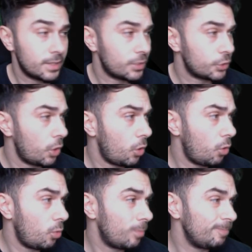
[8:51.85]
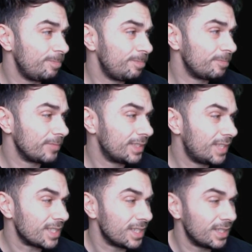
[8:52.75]
So
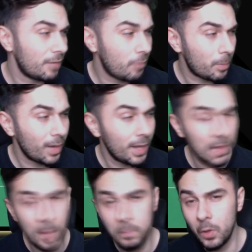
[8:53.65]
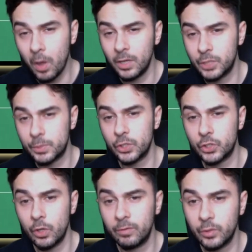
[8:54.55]
that's another player that I'm not 100%
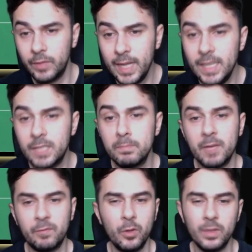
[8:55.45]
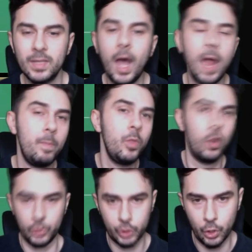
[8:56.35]
certain. So these midfielders, I'm
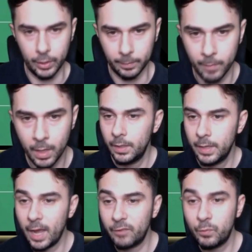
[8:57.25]
not certain. Now, if we